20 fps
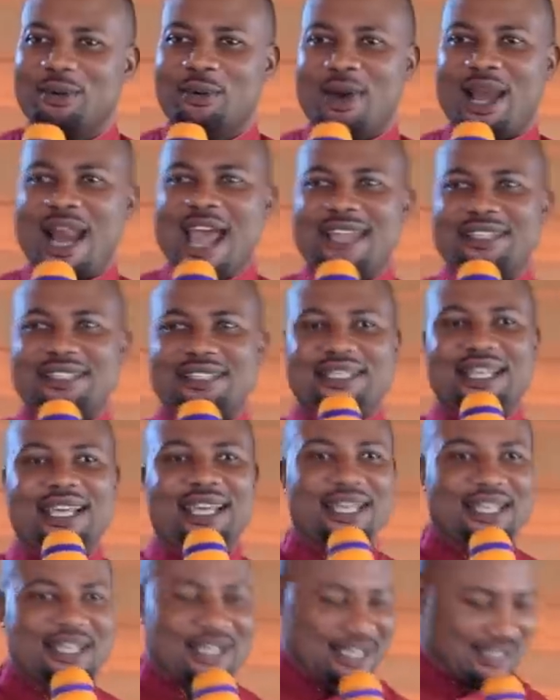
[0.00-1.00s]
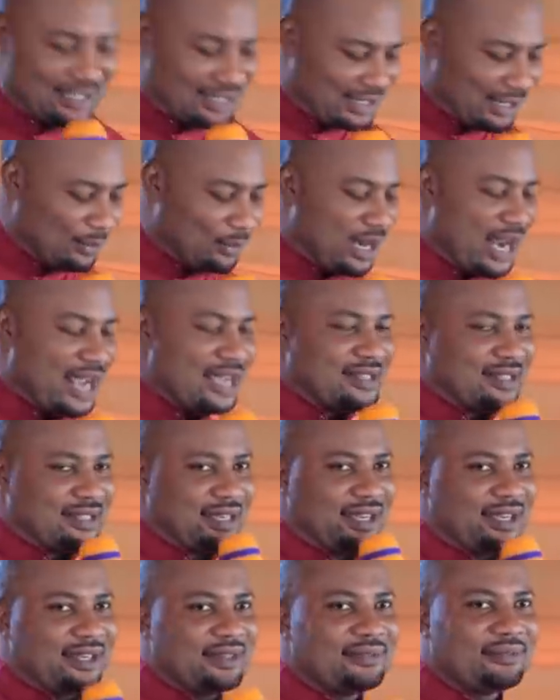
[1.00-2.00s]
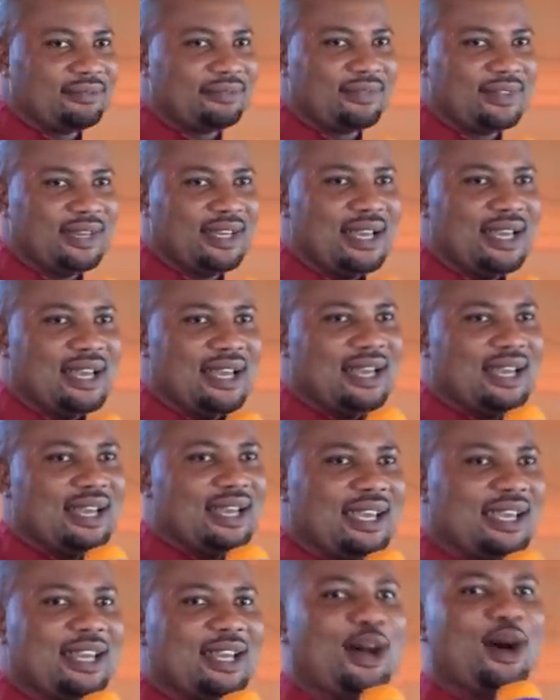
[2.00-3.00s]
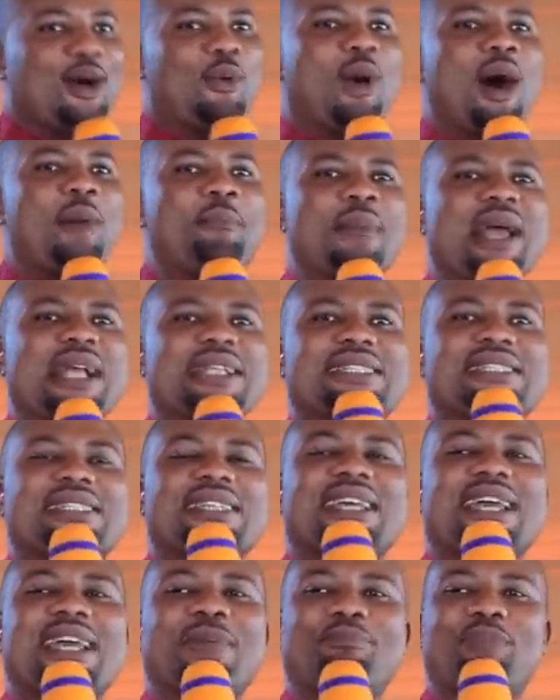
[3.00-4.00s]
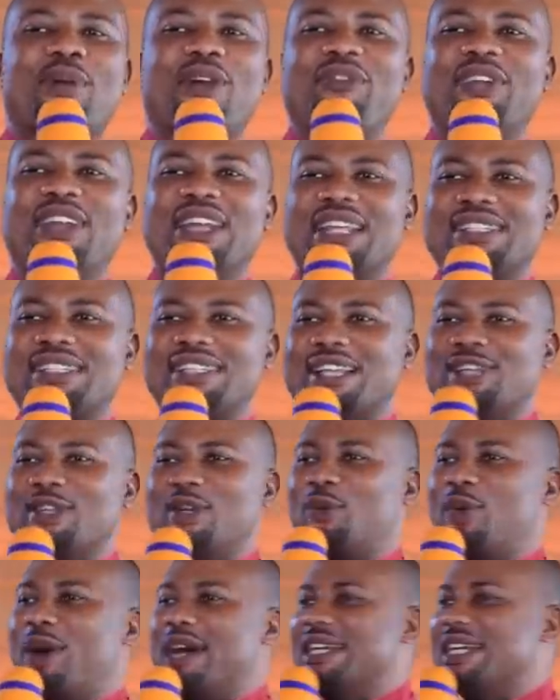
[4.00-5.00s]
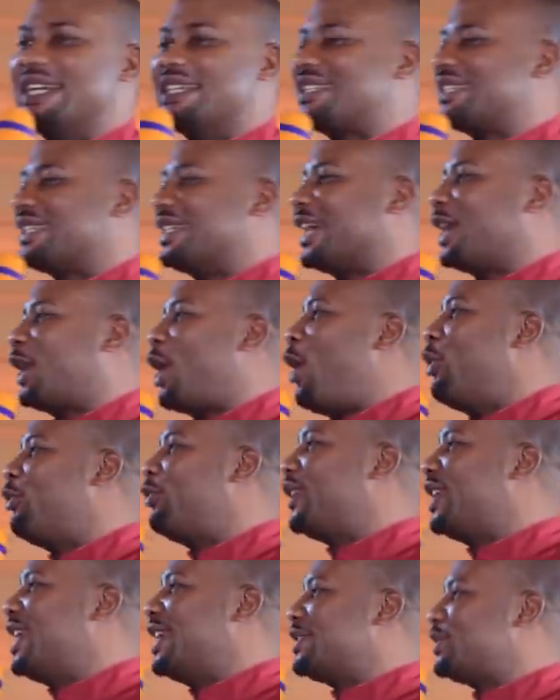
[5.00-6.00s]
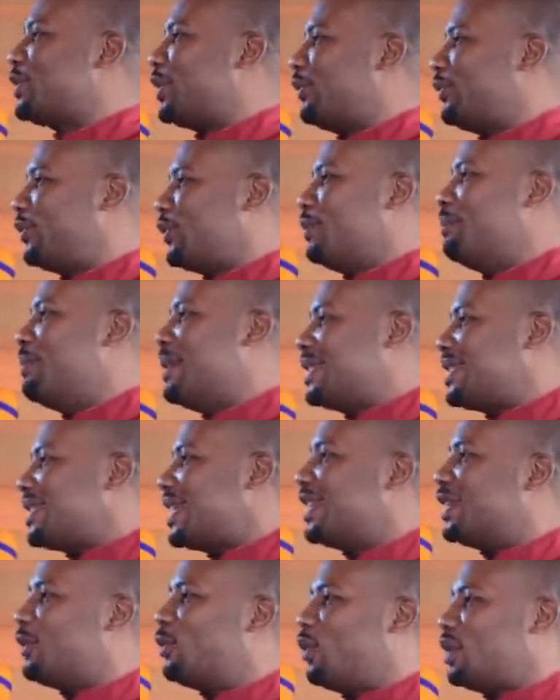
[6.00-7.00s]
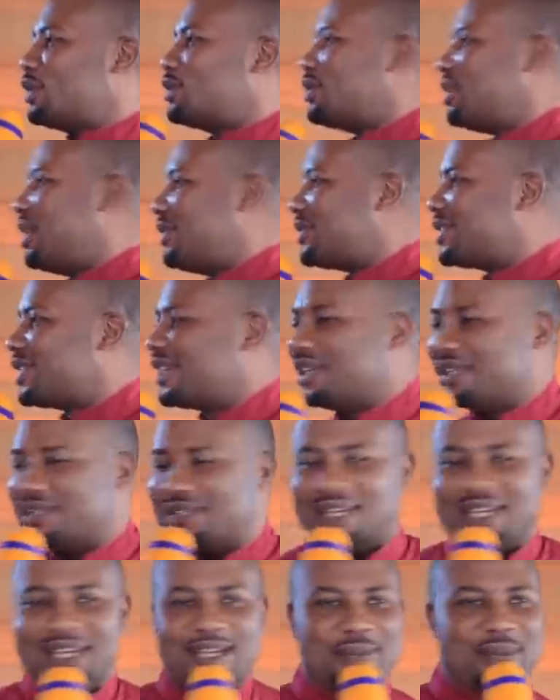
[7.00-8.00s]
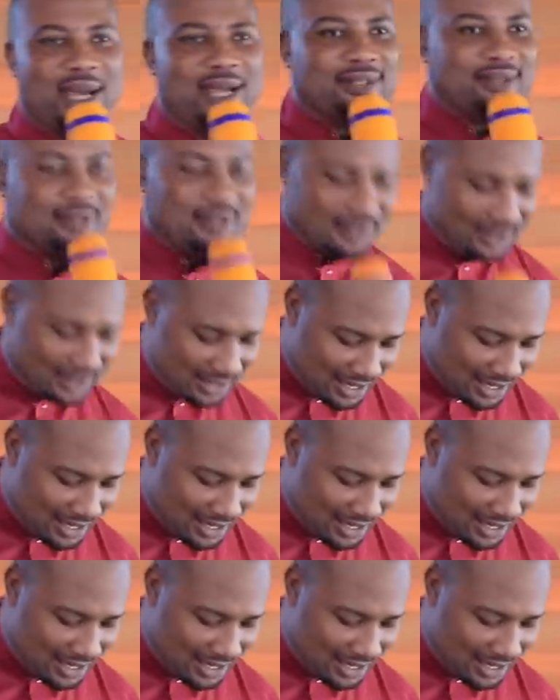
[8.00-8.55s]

what I see is still what I see. You know, what makes a prophet a genuine one is the confidence of you maintaining what you have seen. Amen?